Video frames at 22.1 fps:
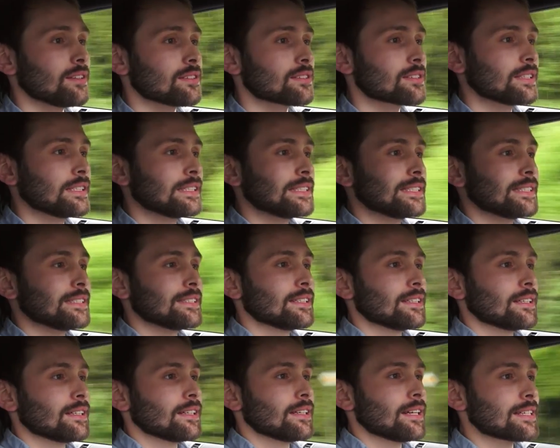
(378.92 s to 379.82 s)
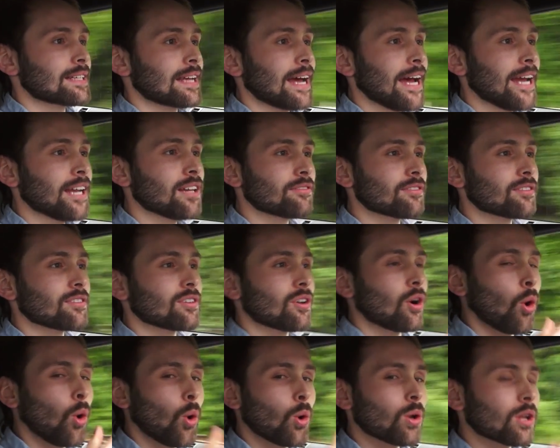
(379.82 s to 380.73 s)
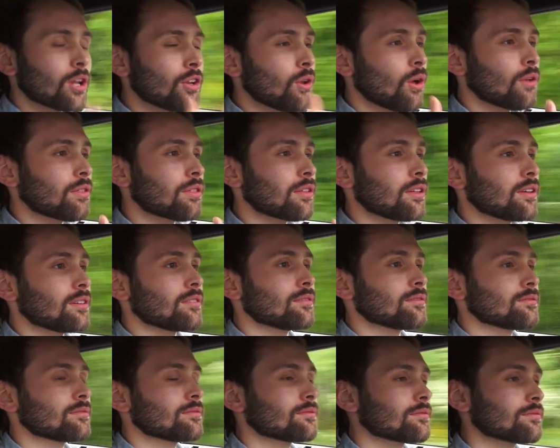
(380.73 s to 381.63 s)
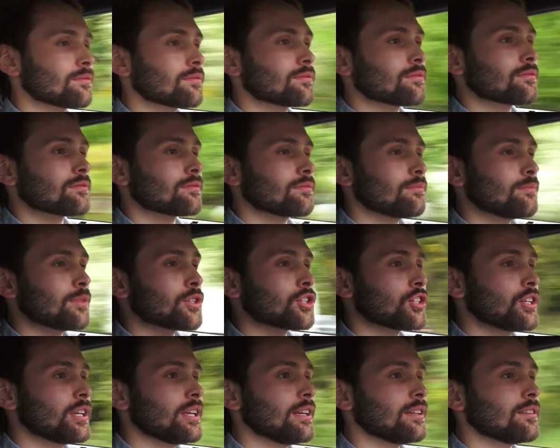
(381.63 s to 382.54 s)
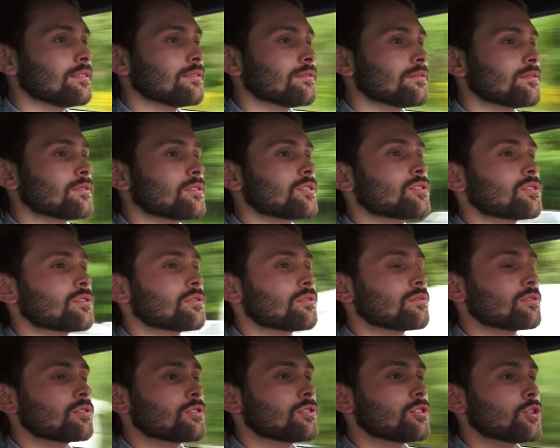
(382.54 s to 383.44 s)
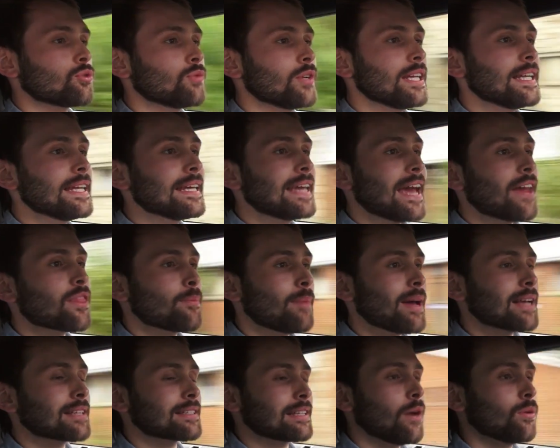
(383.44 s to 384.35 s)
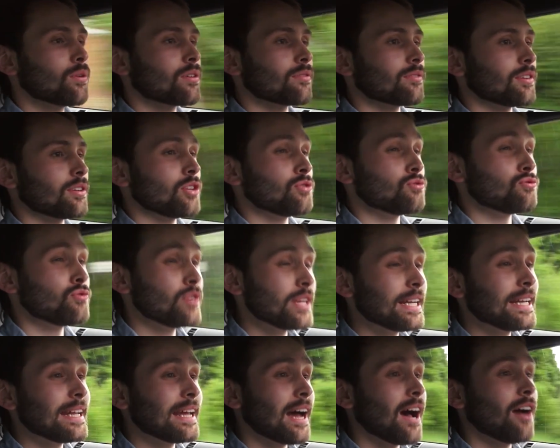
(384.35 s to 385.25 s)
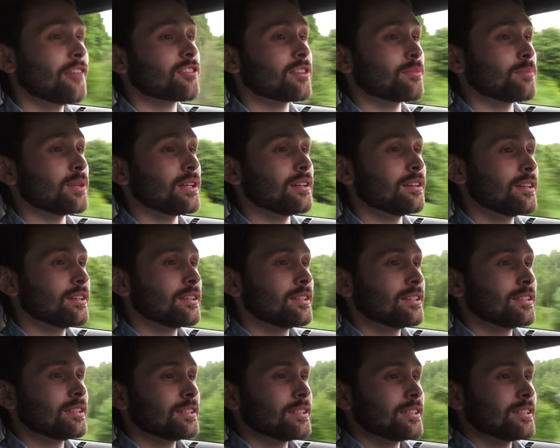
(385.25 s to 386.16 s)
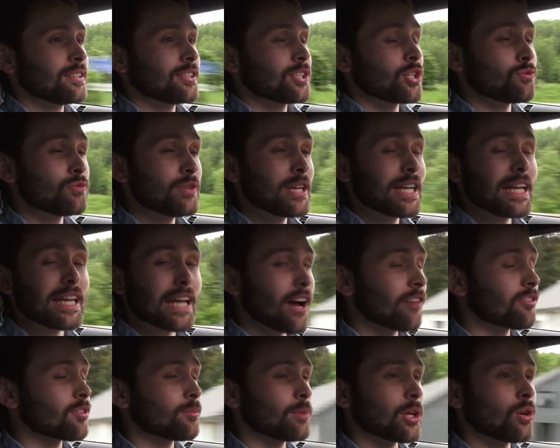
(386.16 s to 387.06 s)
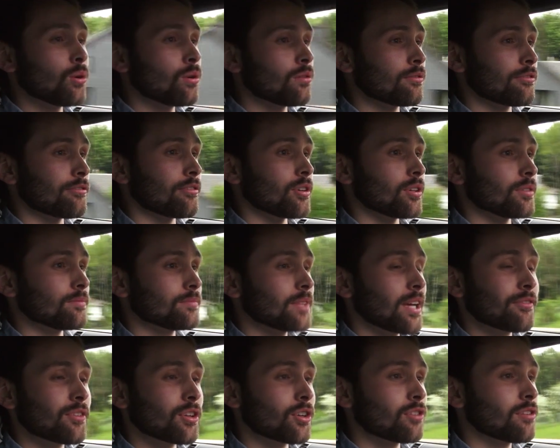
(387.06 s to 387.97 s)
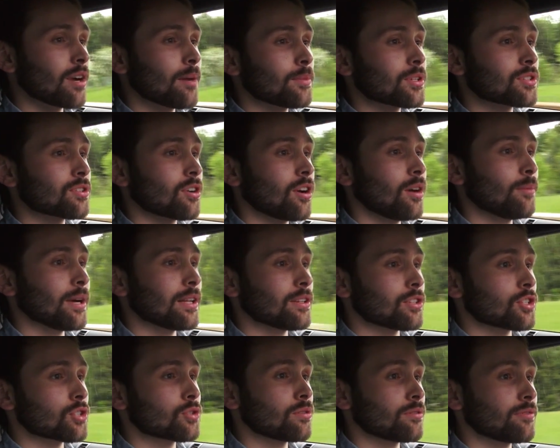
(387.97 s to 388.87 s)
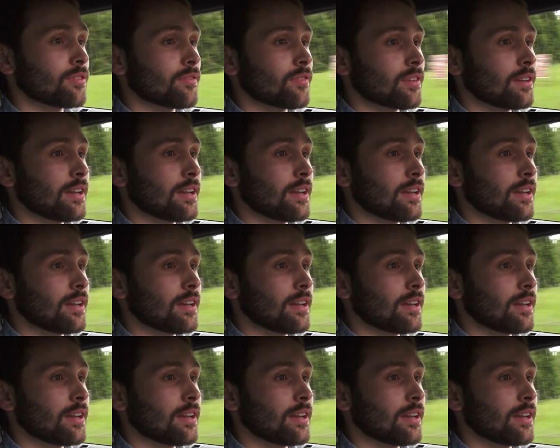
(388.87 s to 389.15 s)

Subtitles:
is it's kind of an all or nothing machine. To really get the best out of it, you really have to be going for it. You have to grab this car by the scruff of the